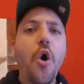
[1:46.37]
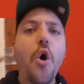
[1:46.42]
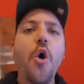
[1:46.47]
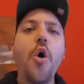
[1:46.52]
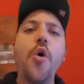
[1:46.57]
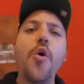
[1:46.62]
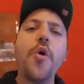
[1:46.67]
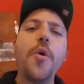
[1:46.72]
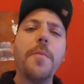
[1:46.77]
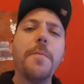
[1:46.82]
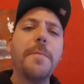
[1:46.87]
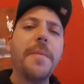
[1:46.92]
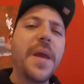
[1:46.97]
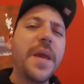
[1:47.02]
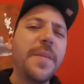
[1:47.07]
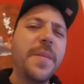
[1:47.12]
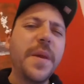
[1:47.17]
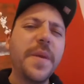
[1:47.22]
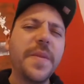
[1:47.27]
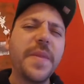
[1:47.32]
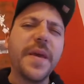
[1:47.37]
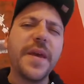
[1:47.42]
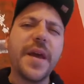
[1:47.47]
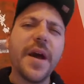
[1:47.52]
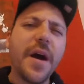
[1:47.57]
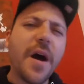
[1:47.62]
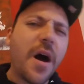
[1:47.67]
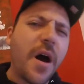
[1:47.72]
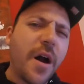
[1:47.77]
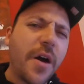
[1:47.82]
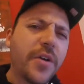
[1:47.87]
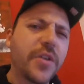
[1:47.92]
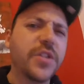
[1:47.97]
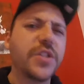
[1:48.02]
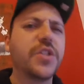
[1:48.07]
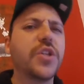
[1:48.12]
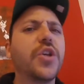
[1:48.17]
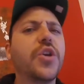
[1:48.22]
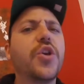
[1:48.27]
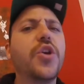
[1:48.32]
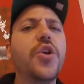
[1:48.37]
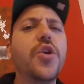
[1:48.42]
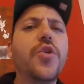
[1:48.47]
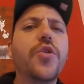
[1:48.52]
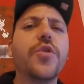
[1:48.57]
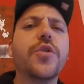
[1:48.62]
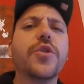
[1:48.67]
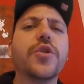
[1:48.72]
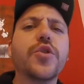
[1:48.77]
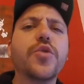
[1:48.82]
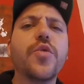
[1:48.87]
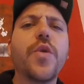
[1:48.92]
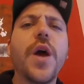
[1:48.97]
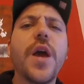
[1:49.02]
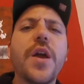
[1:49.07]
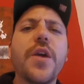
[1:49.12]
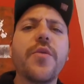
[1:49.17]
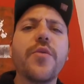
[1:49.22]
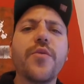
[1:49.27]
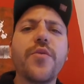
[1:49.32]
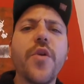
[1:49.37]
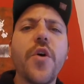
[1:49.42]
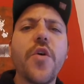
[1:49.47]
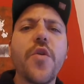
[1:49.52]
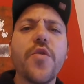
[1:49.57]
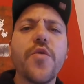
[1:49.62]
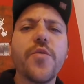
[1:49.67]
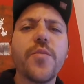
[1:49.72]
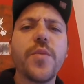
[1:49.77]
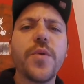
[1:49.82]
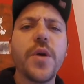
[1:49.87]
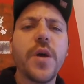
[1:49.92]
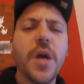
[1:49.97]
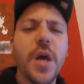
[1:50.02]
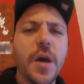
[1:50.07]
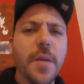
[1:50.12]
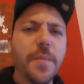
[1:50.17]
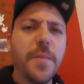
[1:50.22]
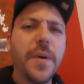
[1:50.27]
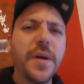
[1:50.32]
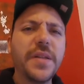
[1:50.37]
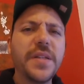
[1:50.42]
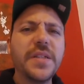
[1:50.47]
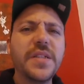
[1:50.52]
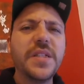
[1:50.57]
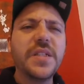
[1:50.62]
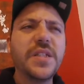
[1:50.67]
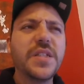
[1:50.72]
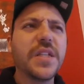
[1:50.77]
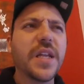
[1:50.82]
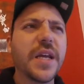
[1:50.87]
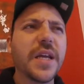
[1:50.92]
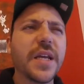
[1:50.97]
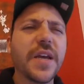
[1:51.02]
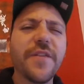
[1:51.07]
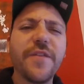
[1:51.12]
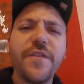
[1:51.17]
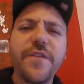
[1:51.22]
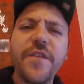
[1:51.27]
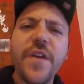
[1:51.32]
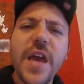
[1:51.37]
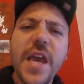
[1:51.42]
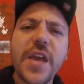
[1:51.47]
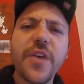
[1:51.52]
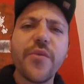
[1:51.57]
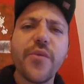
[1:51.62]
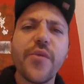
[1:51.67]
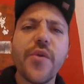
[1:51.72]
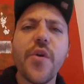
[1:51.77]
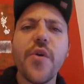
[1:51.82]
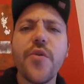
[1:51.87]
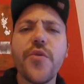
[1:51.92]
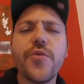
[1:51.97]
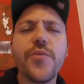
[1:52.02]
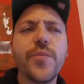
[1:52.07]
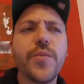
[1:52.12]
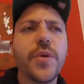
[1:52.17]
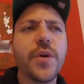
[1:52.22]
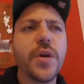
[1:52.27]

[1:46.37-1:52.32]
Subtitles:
Or maybe they are secure to a rope, but this is like a fake rope.